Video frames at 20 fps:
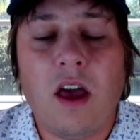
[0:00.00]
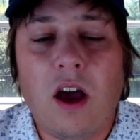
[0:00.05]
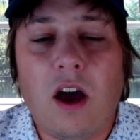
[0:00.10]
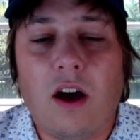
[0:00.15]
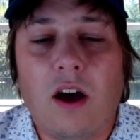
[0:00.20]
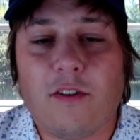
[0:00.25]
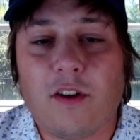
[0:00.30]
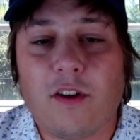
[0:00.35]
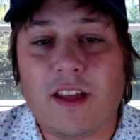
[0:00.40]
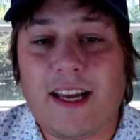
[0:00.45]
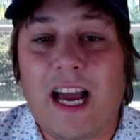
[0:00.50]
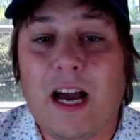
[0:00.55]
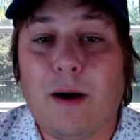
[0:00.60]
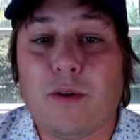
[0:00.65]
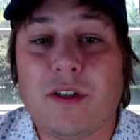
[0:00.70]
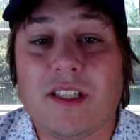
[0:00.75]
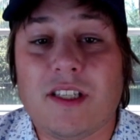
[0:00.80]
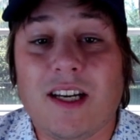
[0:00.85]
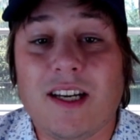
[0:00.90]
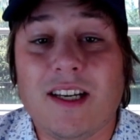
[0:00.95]
for the Cowboys
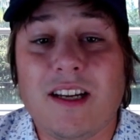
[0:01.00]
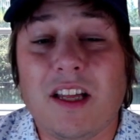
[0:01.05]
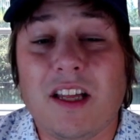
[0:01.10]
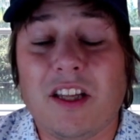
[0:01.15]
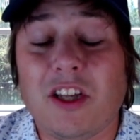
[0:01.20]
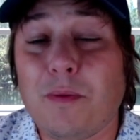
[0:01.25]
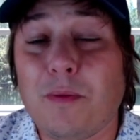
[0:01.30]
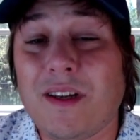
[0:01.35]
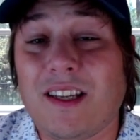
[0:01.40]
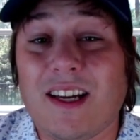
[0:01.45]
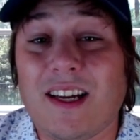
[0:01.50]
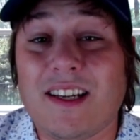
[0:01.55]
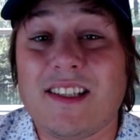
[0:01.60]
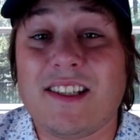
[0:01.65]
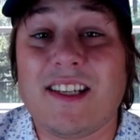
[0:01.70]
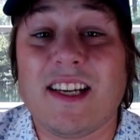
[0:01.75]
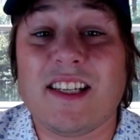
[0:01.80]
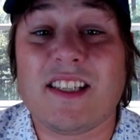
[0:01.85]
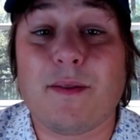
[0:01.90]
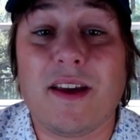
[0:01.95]
side, a little bit less
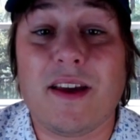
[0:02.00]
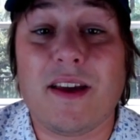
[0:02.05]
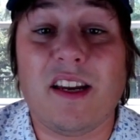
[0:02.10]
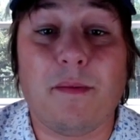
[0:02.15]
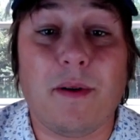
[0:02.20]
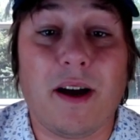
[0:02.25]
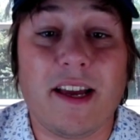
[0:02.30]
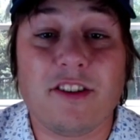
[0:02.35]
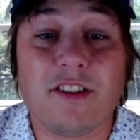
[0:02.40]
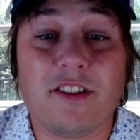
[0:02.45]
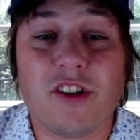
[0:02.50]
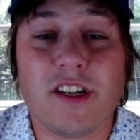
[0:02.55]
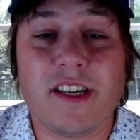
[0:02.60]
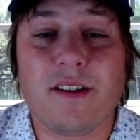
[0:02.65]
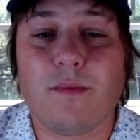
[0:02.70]
decimated by injury.